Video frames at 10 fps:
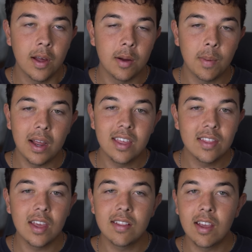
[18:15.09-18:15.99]
I
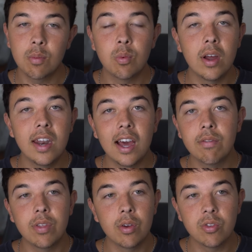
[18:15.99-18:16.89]
think they take 1 out
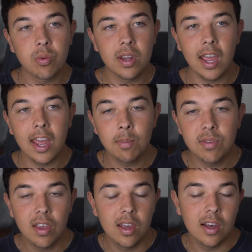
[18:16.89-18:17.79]
of those 3 games,